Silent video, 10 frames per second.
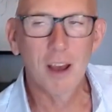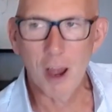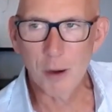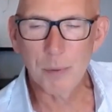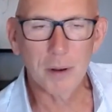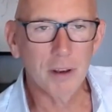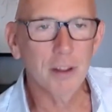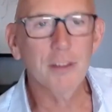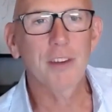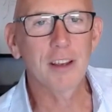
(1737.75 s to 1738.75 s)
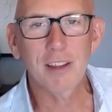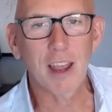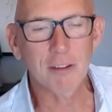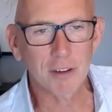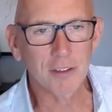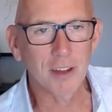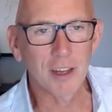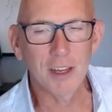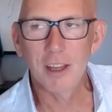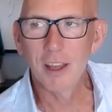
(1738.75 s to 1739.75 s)
openness,
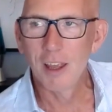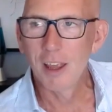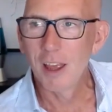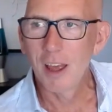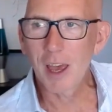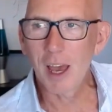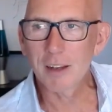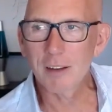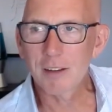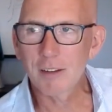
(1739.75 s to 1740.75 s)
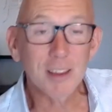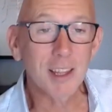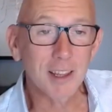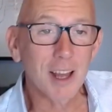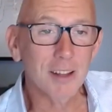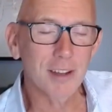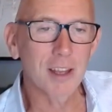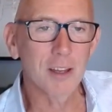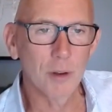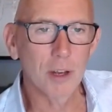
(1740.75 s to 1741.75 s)
integrity, and I think that'll
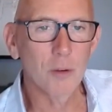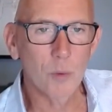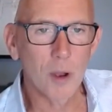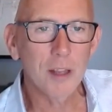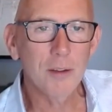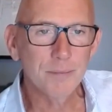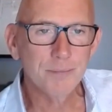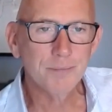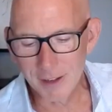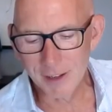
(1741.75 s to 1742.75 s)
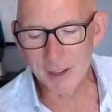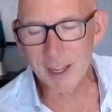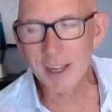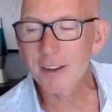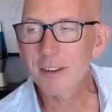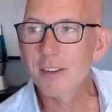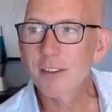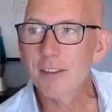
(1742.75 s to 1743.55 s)
take you a long way. Linked